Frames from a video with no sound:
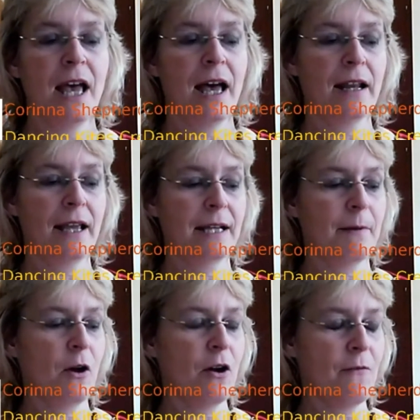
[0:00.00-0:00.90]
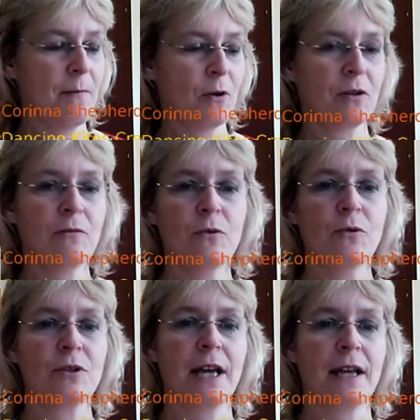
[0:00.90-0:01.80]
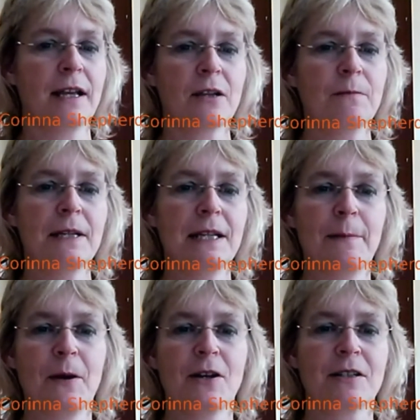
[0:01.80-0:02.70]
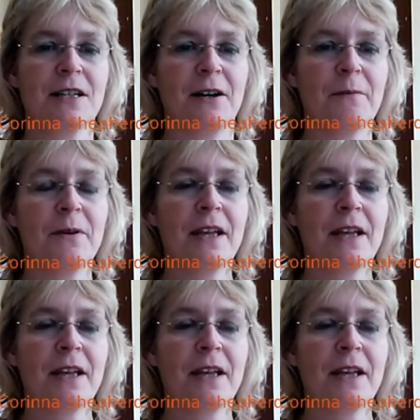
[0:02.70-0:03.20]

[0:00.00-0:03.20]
And I had about half a bottle of water, and I completely perked up.